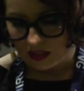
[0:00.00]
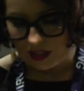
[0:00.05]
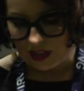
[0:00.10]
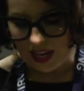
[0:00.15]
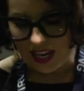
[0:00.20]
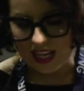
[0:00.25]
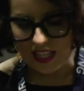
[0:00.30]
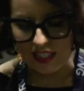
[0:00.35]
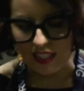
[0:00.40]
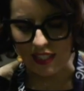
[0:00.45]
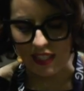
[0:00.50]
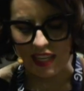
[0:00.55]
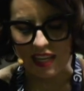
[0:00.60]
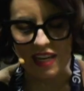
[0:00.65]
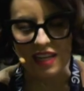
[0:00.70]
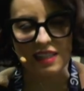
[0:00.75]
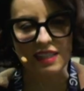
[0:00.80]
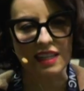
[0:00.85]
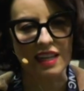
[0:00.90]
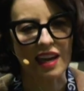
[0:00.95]
And it's as
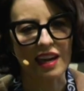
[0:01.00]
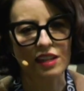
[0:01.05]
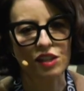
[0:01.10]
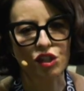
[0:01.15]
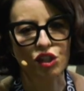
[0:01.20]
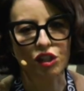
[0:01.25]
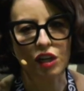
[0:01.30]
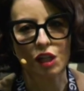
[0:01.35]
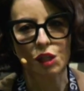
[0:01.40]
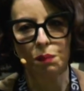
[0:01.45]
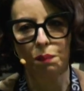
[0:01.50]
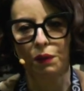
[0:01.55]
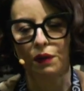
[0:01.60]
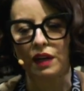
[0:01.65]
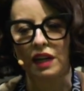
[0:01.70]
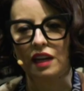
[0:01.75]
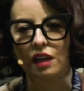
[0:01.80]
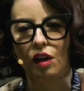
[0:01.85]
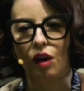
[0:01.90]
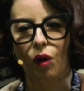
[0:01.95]
easy as just
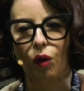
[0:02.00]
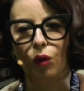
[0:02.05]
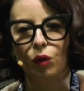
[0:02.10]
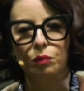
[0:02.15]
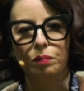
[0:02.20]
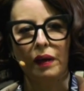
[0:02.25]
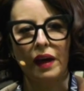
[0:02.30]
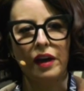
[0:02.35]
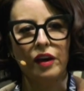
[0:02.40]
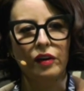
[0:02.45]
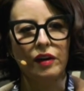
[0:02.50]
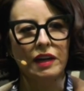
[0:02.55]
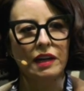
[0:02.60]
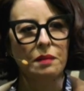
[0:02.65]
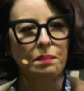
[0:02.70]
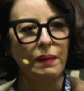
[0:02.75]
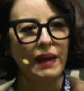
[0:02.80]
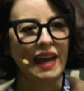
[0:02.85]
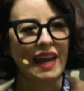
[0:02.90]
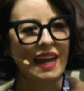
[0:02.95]
putting cold butter in a
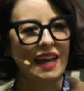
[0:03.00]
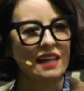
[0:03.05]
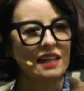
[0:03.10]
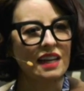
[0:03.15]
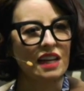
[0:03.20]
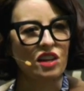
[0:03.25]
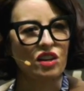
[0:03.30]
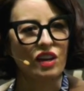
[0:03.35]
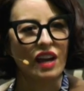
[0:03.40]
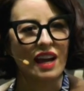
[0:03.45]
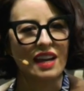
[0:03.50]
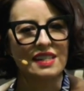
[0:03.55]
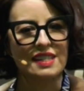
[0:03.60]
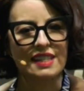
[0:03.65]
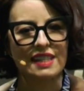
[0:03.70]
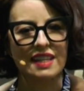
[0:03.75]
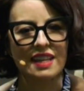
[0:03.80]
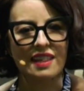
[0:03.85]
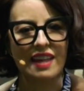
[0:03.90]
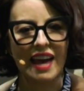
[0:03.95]
pan. Can you guys
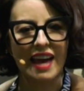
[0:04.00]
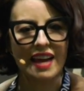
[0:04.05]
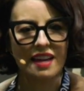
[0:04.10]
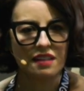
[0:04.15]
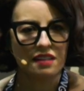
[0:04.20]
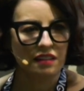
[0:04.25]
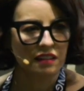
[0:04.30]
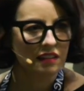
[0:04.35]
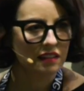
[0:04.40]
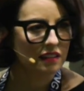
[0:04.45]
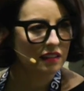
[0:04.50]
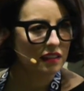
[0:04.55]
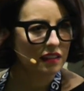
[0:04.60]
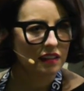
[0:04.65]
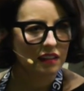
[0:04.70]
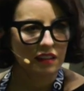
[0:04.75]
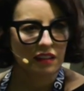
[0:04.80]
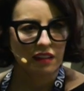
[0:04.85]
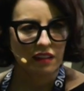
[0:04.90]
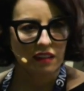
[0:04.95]
see that?
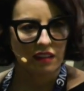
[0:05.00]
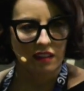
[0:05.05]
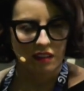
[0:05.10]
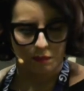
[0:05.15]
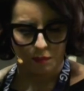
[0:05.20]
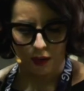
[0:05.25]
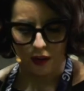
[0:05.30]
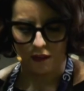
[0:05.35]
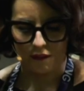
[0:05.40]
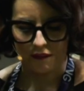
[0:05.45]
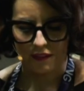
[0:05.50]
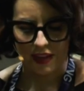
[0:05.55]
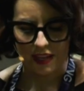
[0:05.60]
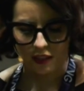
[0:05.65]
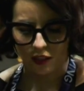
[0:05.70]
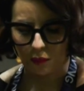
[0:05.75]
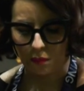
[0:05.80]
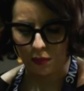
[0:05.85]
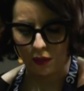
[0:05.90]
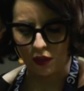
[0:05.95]
Perfect.
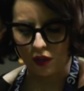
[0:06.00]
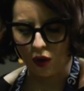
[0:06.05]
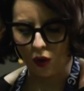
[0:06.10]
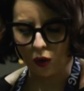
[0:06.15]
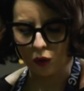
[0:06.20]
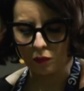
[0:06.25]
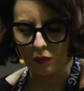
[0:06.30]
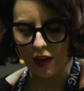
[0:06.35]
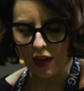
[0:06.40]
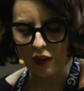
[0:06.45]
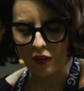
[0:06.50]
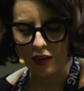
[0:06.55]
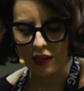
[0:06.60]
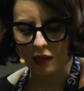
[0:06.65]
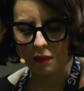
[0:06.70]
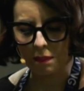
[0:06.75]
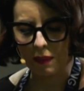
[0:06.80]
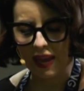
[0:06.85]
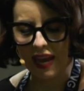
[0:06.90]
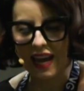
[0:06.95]
You put cold butter in
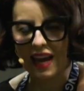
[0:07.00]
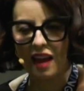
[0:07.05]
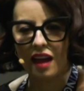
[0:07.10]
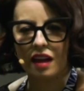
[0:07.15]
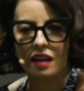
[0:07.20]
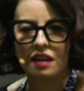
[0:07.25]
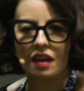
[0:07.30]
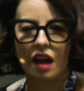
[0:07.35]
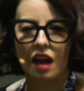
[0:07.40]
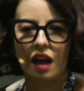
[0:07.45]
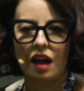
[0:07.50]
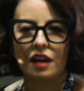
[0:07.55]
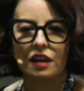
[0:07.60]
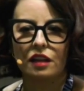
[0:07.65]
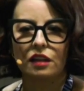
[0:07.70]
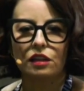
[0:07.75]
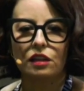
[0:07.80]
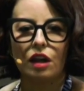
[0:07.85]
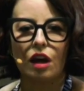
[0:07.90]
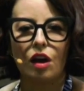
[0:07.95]
a pan on a
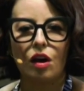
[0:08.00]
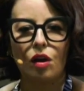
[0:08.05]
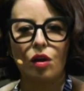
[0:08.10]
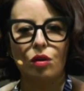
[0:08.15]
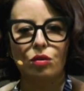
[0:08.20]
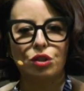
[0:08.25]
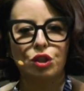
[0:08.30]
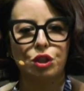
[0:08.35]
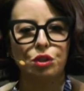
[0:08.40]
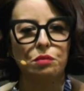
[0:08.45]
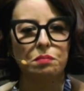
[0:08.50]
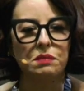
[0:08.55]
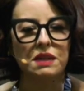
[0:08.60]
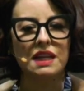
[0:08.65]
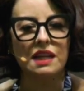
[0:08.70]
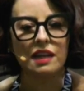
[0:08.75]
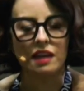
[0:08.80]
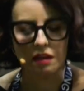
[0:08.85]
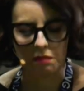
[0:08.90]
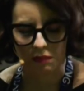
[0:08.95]
low to
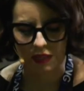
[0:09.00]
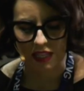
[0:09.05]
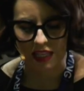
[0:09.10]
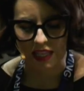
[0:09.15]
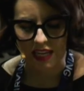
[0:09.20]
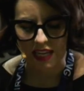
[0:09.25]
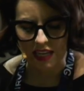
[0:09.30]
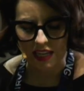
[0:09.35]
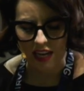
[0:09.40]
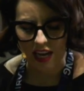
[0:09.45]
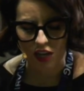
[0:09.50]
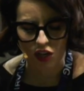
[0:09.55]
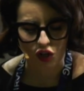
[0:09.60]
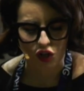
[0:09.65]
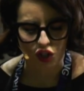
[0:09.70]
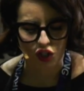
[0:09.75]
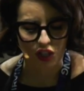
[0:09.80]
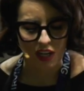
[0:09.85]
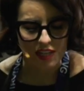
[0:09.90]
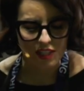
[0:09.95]
medium heat, and you're
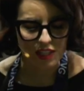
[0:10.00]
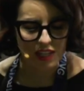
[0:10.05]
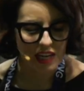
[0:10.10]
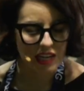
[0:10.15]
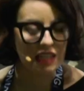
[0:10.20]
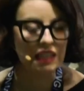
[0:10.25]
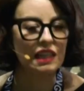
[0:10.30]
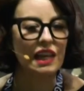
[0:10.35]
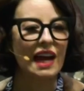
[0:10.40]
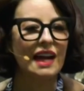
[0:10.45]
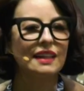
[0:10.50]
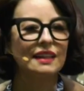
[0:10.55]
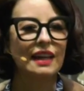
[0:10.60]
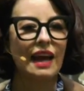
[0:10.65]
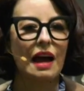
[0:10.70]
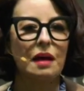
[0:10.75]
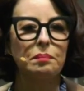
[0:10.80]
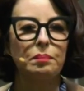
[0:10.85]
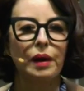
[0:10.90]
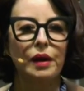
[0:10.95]
just gonna let
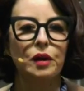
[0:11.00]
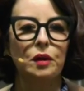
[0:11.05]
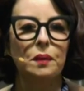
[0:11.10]
that butter